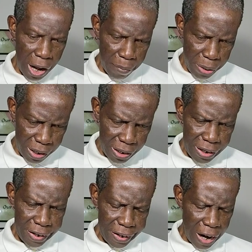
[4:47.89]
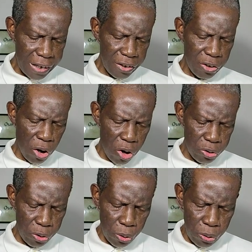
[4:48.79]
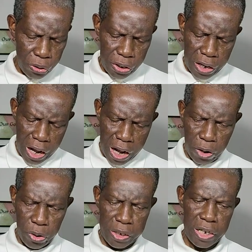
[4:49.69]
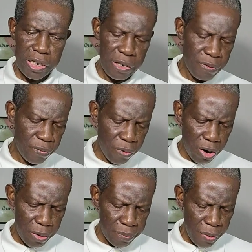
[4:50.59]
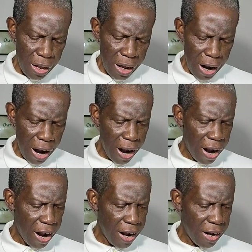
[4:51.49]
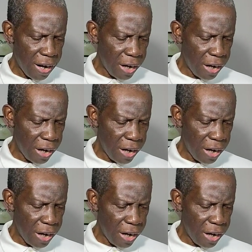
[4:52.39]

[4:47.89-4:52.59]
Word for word: Amen. That is also a quotation from uh,